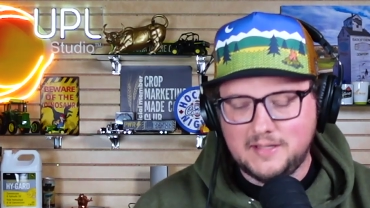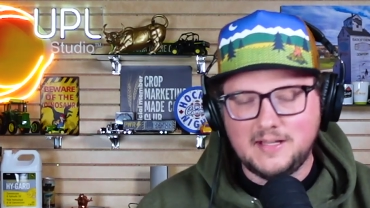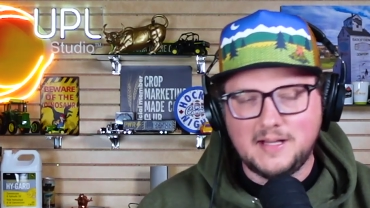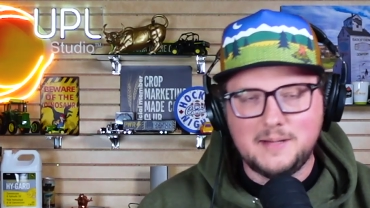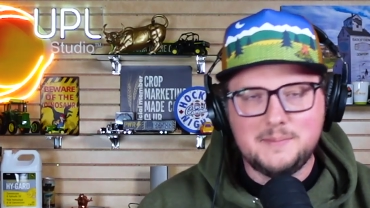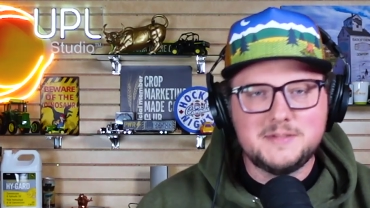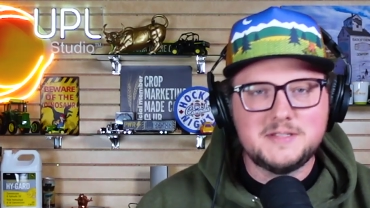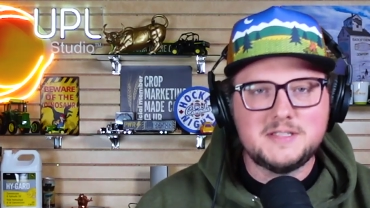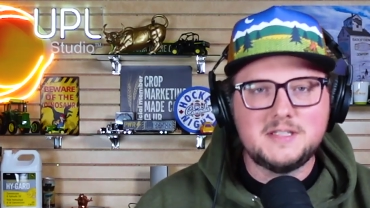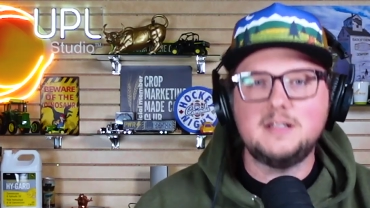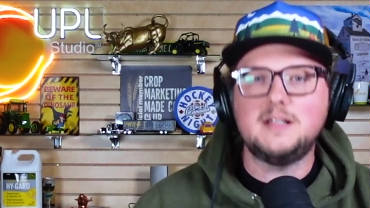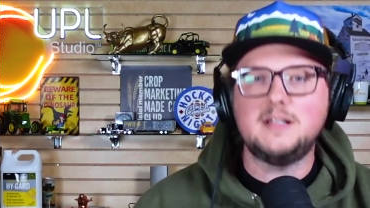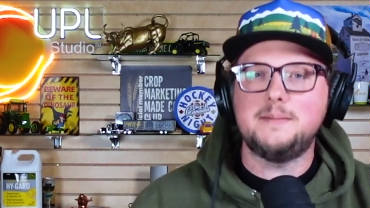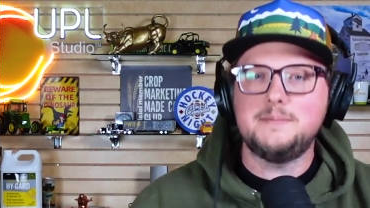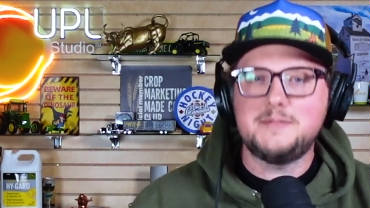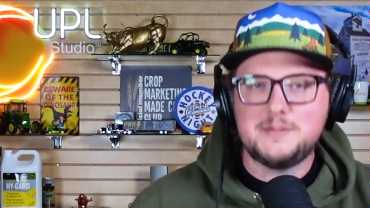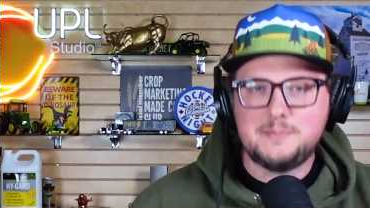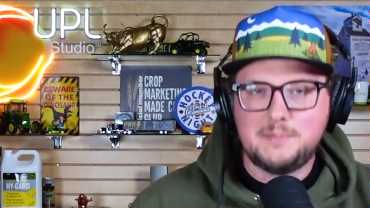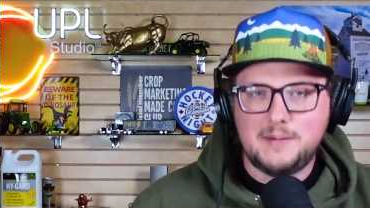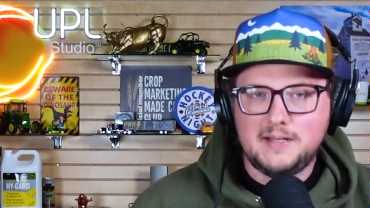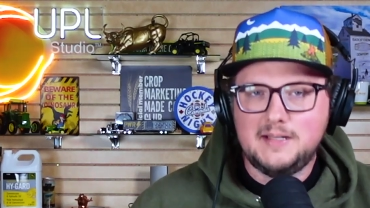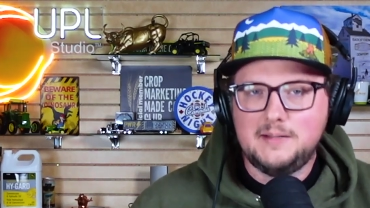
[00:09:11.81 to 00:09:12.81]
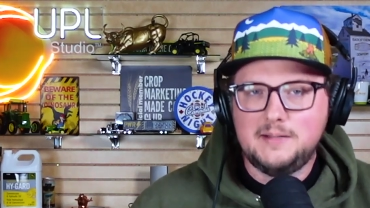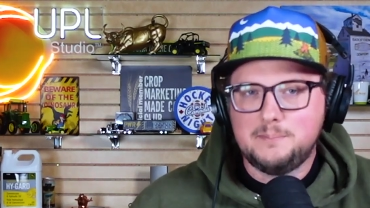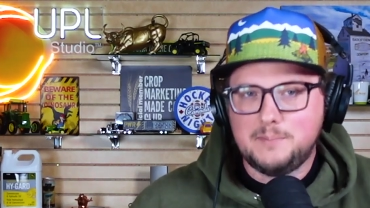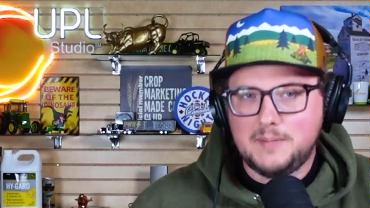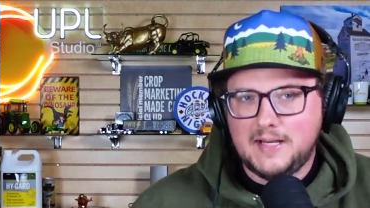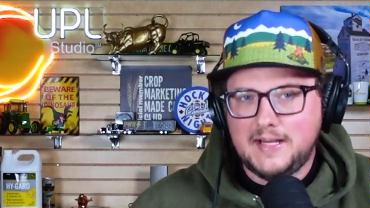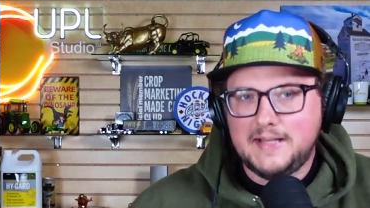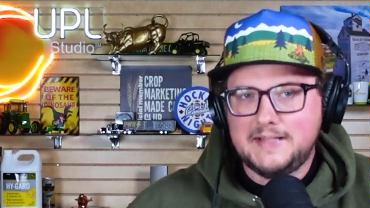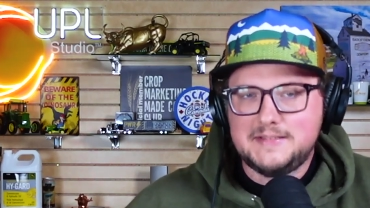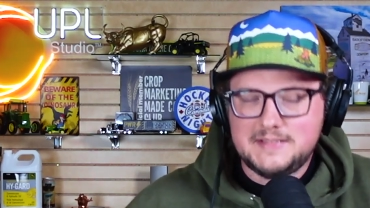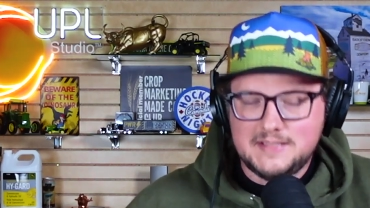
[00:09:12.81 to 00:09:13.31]
I'm spending
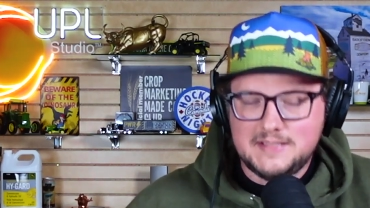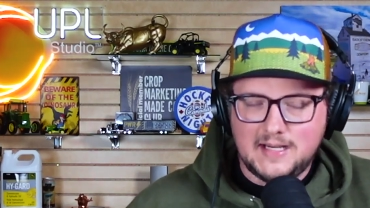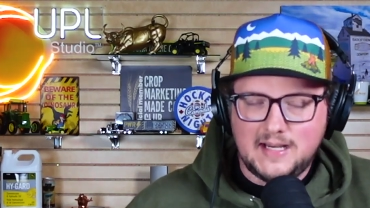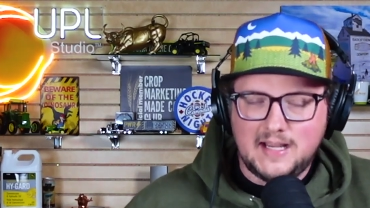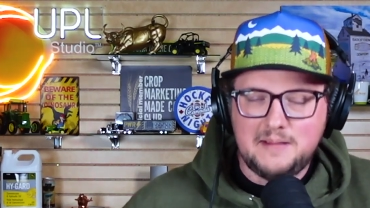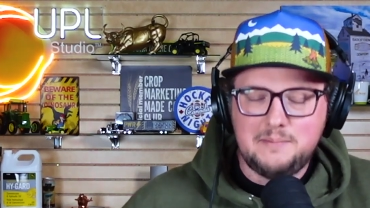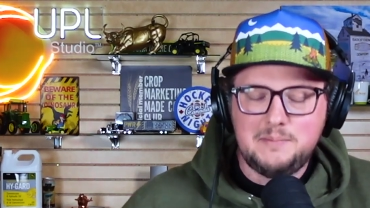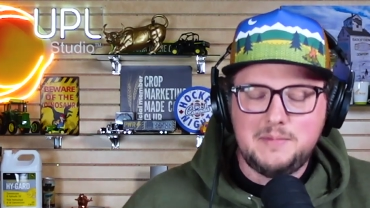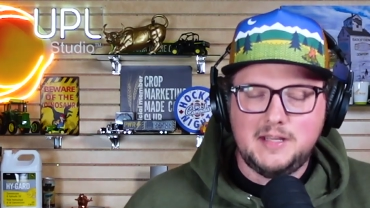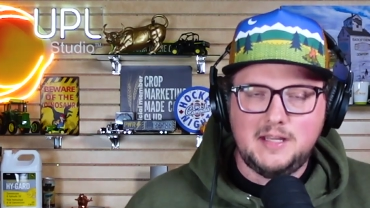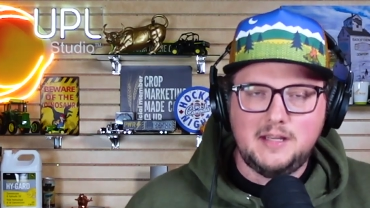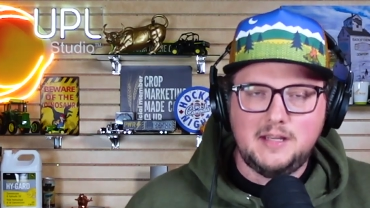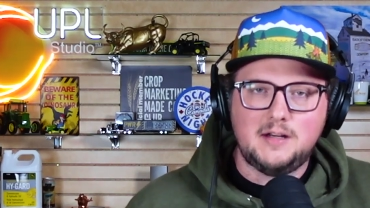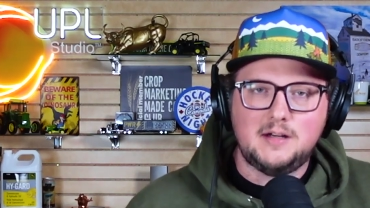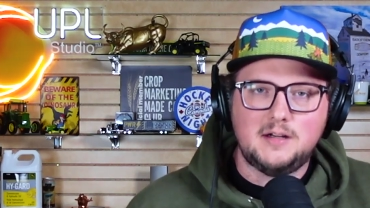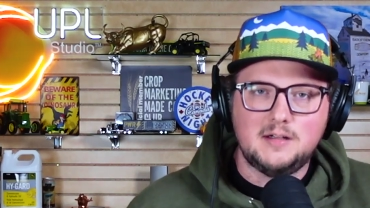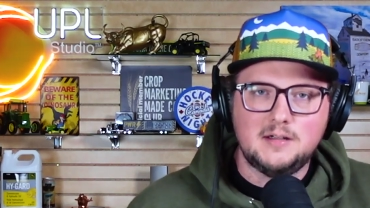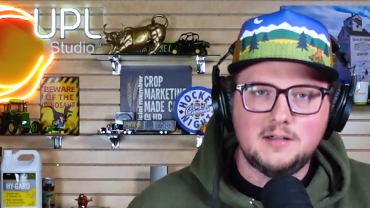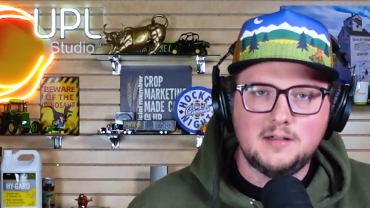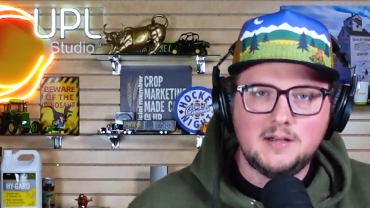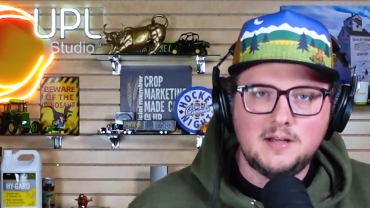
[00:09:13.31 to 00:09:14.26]
my time here